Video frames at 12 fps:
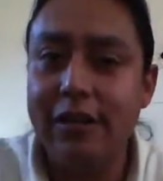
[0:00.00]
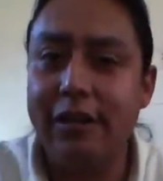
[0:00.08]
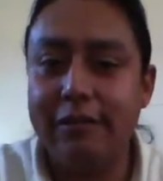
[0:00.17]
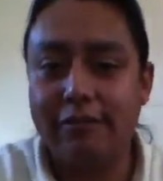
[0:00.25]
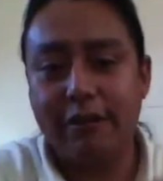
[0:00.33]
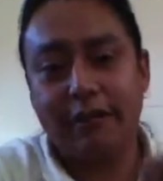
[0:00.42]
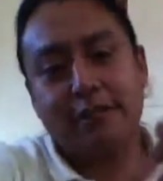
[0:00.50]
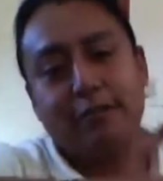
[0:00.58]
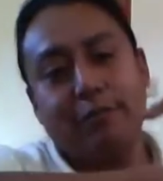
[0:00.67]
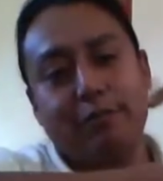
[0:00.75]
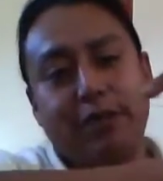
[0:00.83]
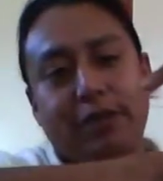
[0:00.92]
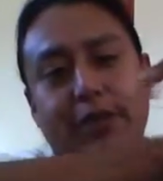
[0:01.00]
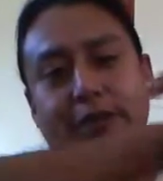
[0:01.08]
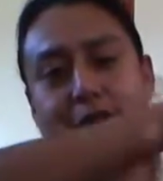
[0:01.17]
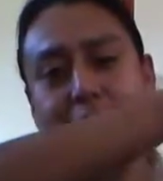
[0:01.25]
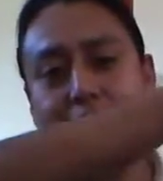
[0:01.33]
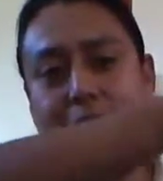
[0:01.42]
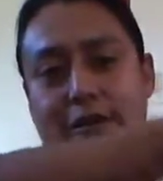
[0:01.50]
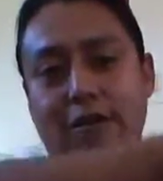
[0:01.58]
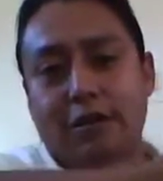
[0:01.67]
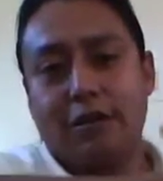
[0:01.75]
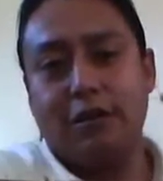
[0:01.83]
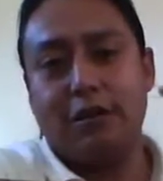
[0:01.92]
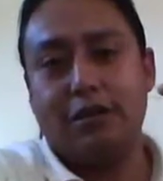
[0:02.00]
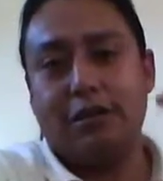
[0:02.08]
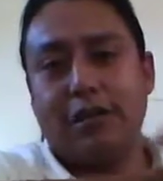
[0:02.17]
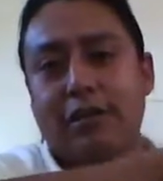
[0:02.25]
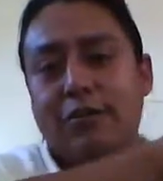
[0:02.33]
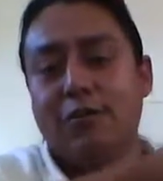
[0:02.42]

Otherwise, it would be a giant